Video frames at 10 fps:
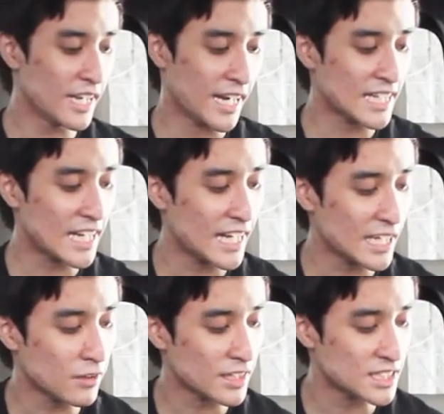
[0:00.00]
And I
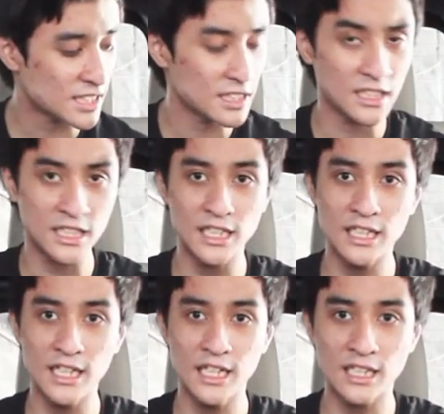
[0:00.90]
like you can still see
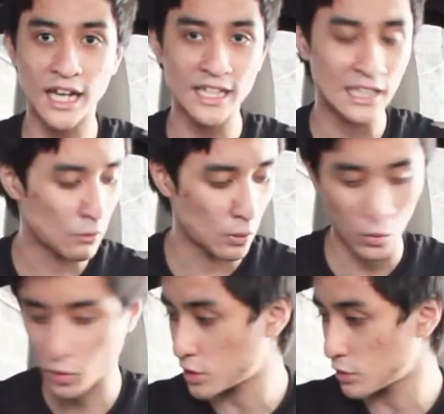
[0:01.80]
the tie down
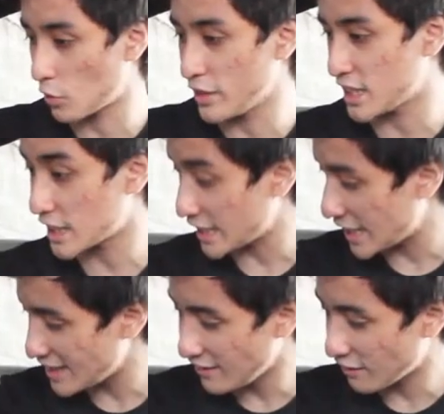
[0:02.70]
hooks on each side
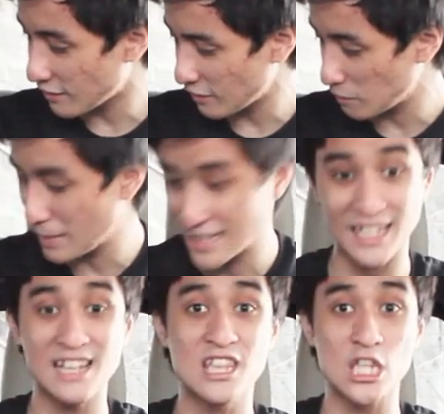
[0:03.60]
and they're metal